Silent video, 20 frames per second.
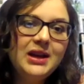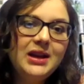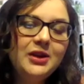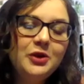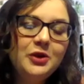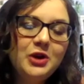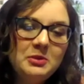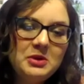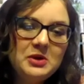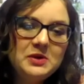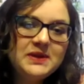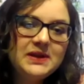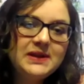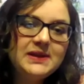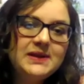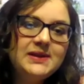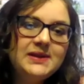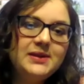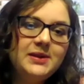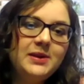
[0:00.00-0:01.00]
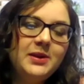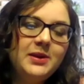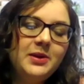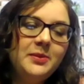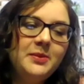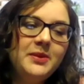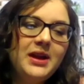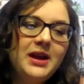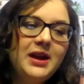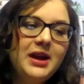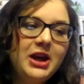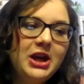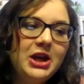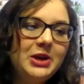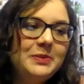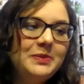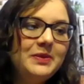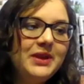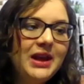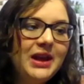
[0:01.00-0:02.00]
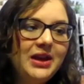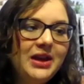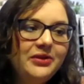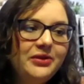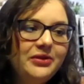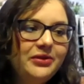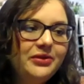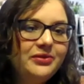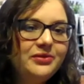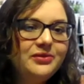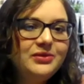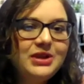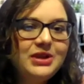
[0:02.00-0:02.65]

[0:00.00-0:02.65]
the criminal system. They've,